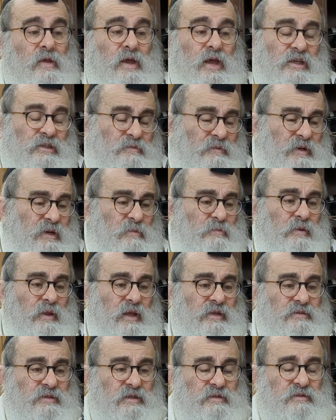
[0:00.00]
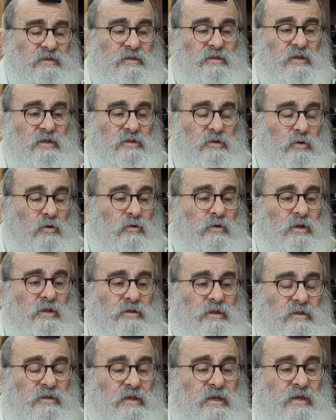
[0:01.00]
it's many places in, in
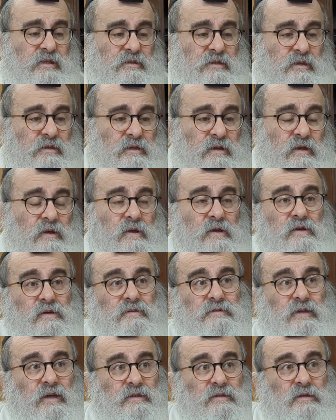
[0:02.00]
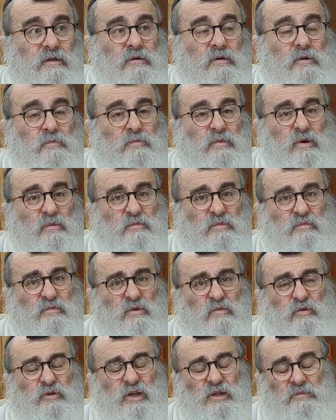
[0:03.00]
Chulin and Gittin that uh,
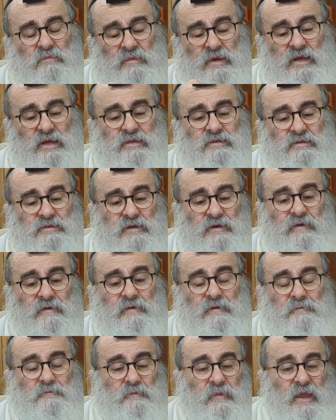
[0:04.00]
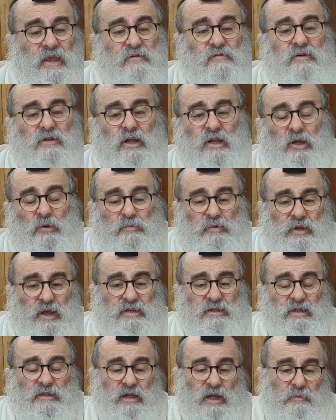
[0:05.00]
what it means. Even in a
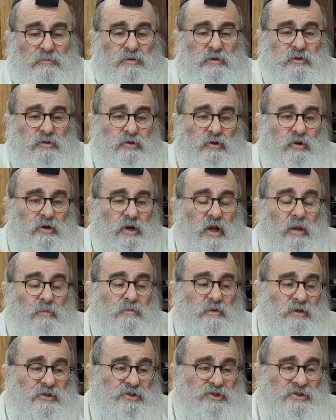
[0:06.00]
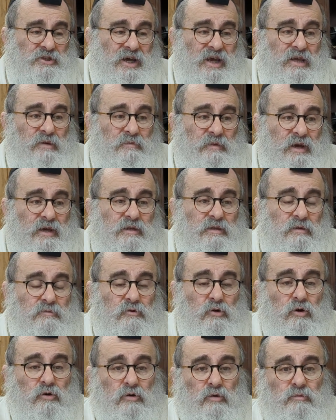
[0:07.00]
place that al Pitoir, al pi shnayim edim
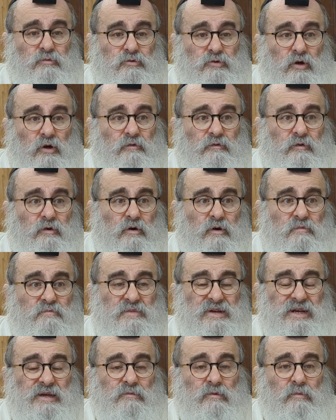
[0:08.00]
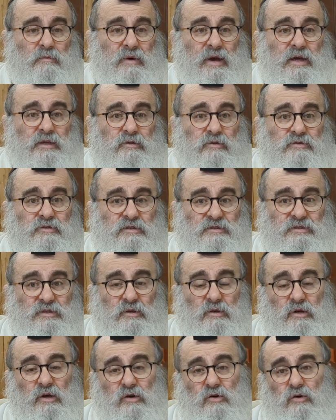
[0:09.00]
yakum dovor minimum mm-hmm. edus uh,
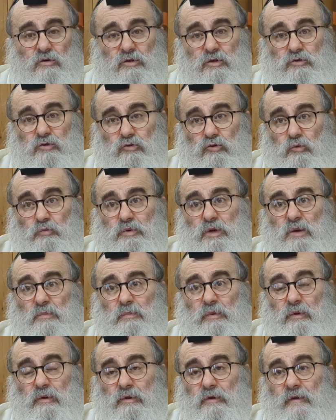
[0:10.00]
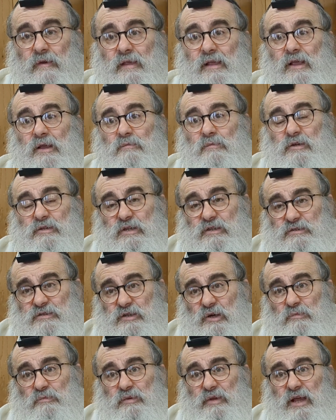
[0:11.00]
according to two people, but in
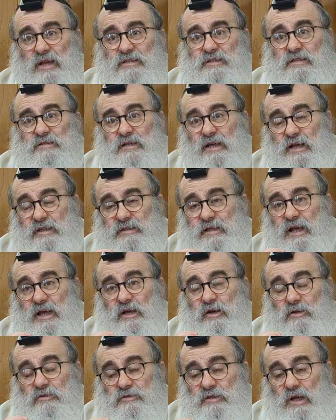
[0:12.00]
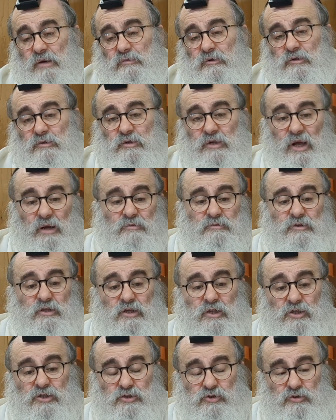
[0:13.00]
some places ad echad neman come the
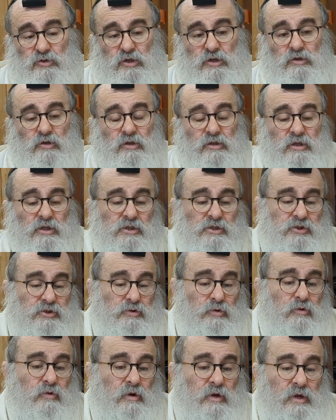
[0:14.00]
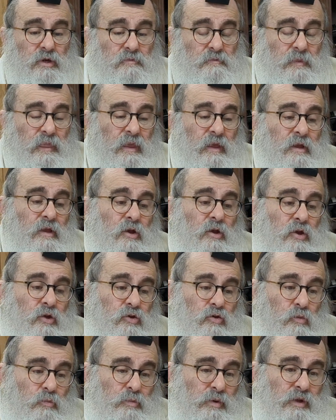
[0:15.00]
inone isurim.
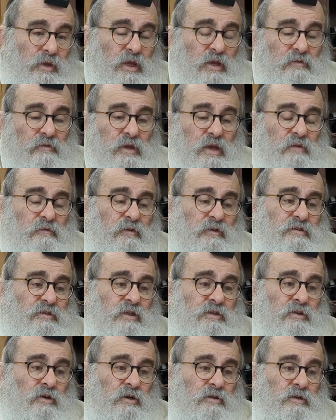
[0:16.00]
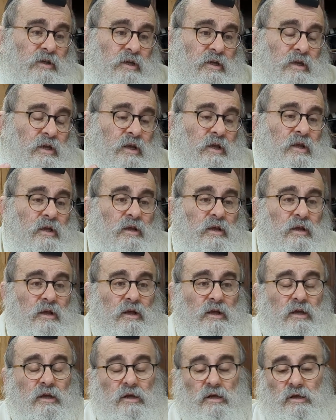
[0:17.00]
You believe if it's in yonei
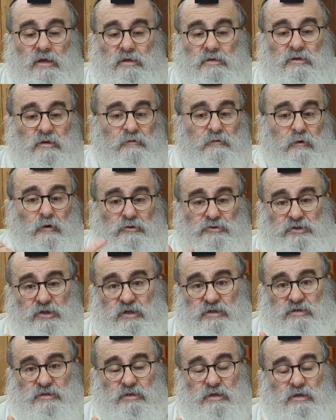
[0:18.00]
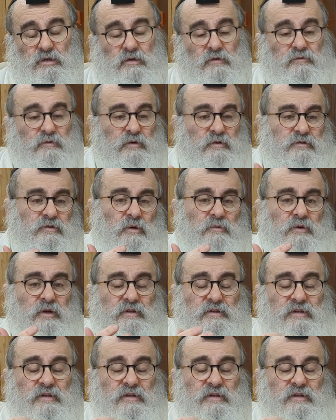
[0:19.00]
uh, nefoshes, if somebody